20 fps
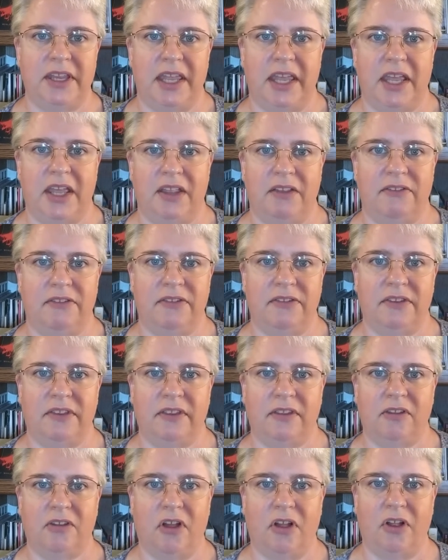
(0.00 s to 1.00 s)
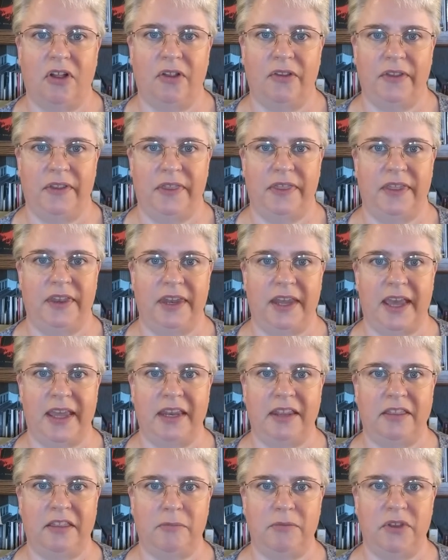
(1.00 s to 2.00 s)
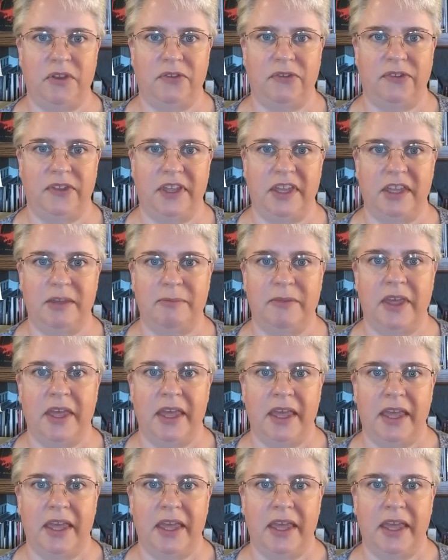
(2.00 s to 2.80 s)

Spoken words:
It's called The Night at the Museum.